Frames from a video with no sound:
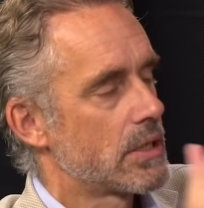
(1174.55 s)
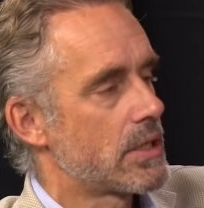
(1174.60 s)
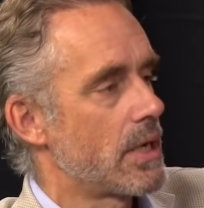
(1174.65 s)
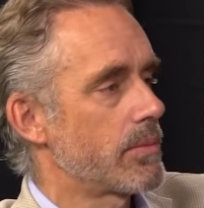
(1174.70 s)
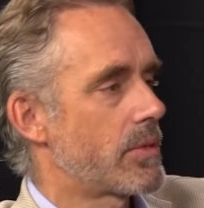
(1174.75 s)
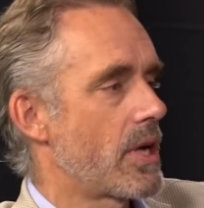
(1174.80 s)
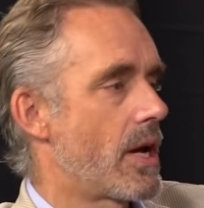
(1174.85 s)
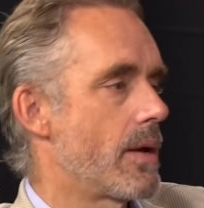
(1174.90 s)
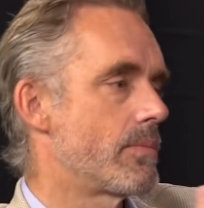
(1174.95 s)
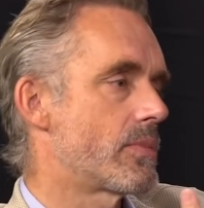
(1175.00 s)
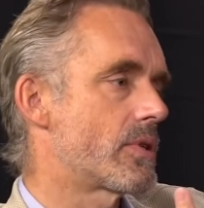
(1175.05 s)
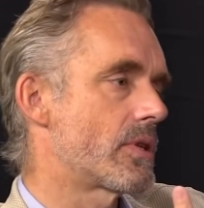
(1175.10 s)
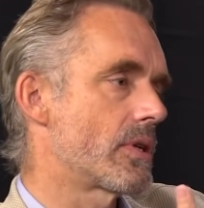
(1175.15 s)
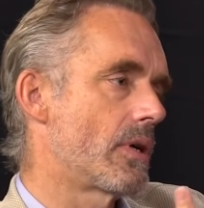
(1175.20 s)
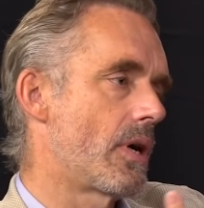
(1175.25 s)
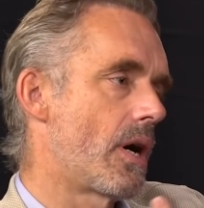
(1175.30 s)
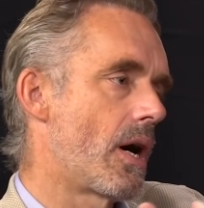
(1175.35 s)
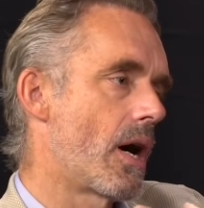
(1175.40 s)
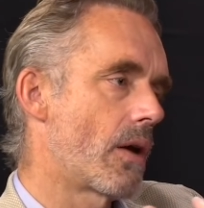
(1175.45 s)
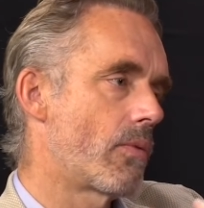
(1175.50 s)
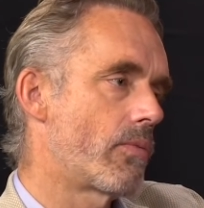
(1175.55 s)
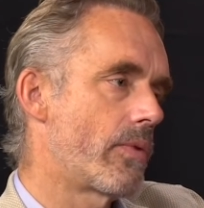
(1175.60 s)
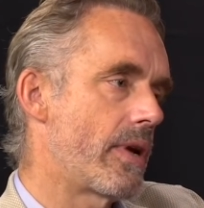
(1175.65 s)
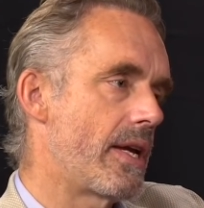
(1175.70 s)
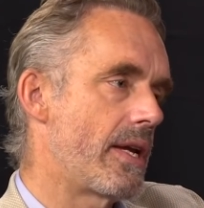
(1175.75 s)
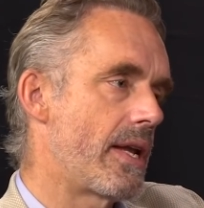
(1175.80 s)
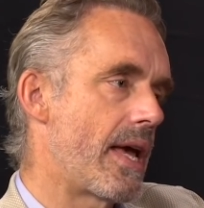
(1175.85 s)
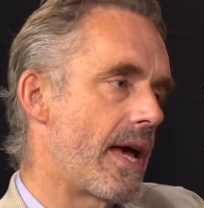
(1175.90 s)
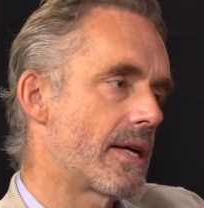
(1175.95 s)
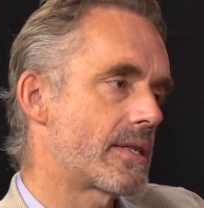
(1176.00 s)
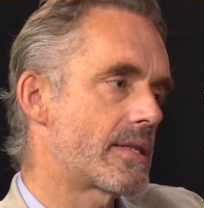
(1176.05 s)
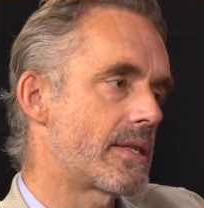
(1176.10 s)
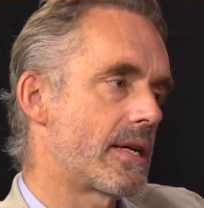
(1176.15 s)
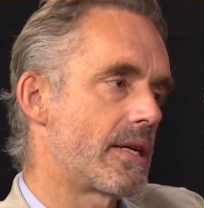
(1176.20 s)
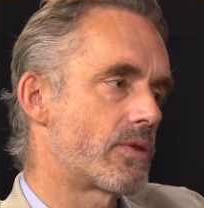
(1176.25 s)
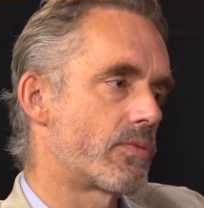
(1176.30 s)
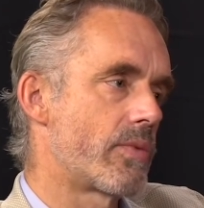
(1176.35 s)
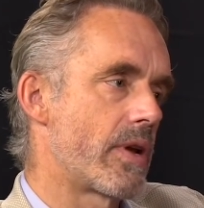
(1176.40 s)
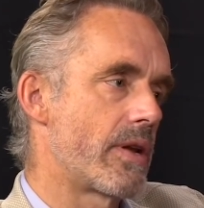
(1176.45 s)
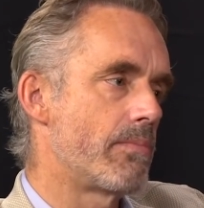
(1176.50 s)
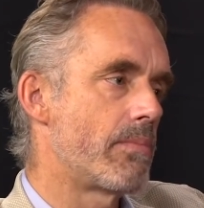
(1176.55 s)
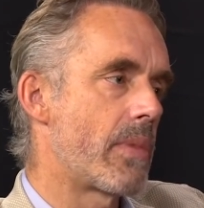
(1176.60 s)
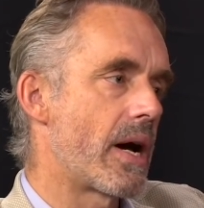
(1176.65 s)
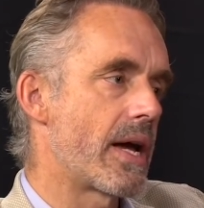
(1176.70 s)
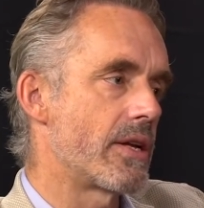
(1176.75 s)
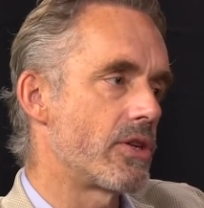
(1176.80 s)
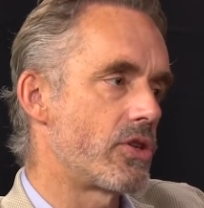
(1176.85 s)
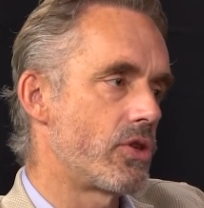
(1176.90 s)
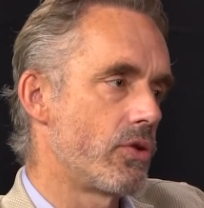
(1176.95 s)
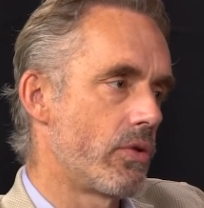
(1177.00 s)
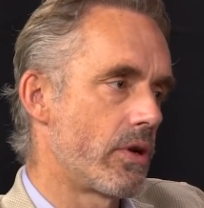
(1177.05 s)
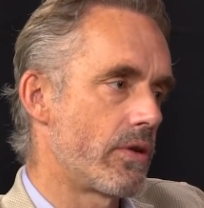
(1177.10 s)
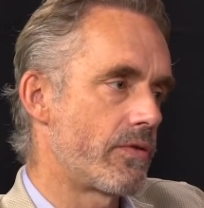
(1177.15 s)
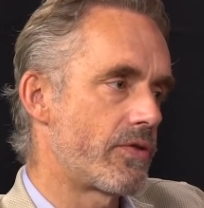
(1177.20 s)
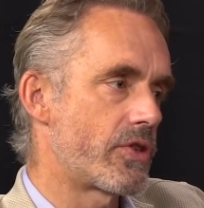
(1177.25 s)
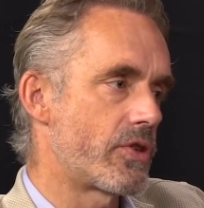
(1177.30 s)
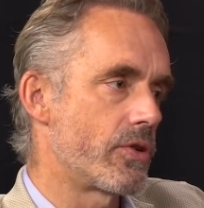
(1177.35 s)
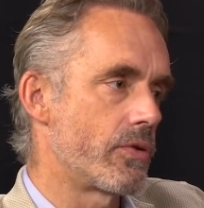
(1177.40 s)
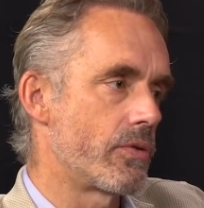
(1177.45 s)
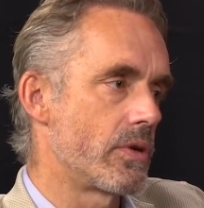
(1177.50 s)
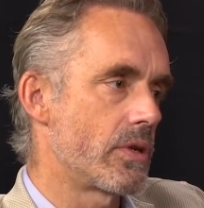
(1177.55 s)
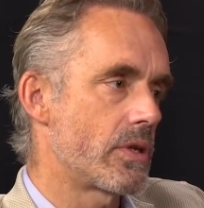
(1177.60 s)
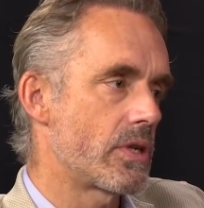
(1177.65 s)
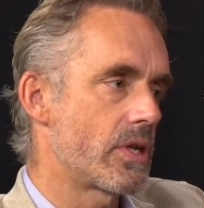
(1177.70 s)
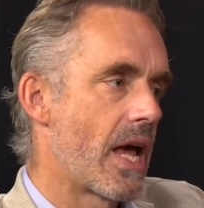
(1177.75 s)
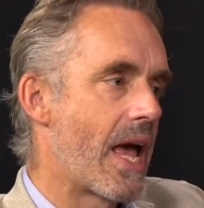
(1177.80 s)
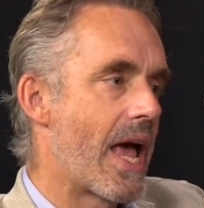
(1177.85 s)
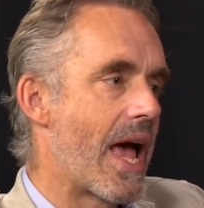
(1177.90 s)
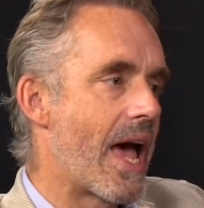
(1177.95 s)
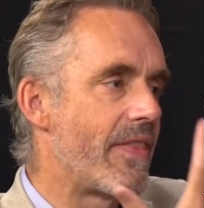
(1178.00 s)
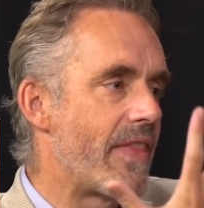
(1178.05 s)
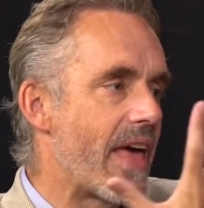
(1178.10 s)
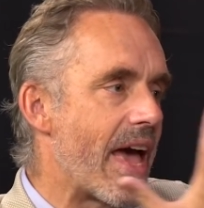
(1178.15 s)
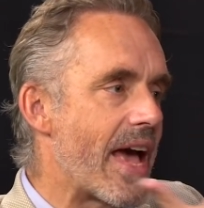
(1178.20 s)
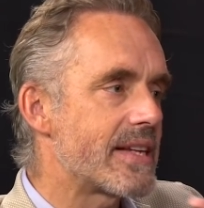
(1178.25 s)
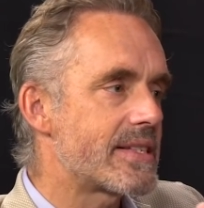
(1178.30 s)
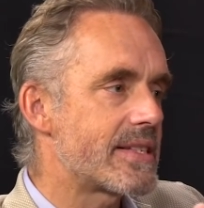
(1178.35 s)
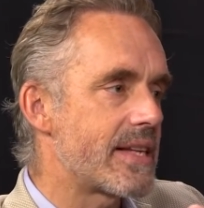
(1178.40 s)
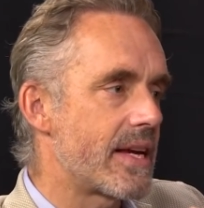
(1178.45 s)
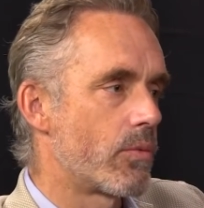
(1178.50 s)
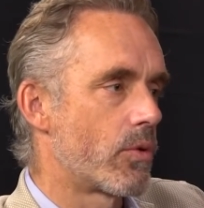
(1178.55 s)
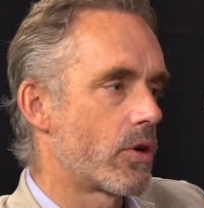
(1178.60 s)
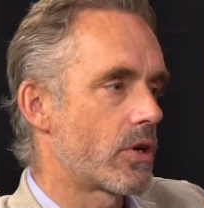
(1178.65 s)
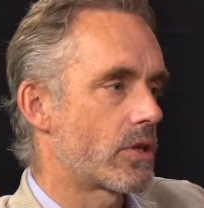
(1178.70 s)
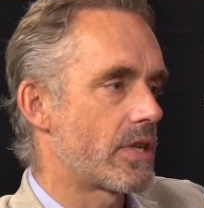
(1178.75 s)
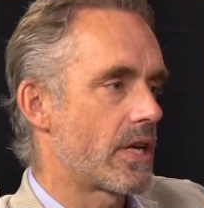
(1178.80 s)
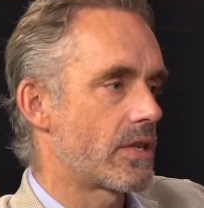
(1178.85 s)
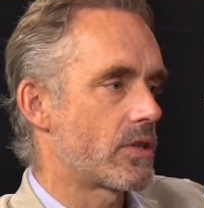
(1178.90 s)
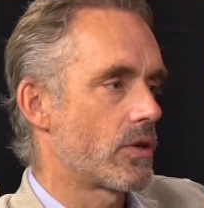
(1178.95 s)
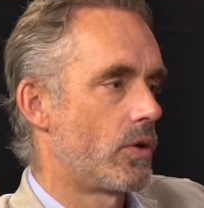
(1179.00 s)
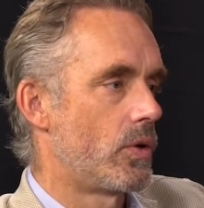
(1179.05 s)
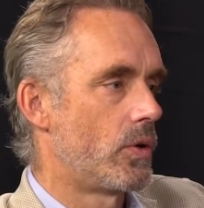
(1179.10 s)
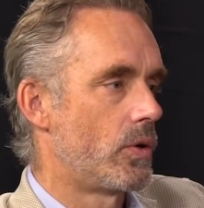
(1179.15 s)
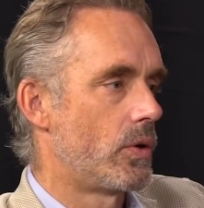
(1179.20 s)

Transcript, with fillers: Sometimes I read essays written by intuitive students, and the essay works as a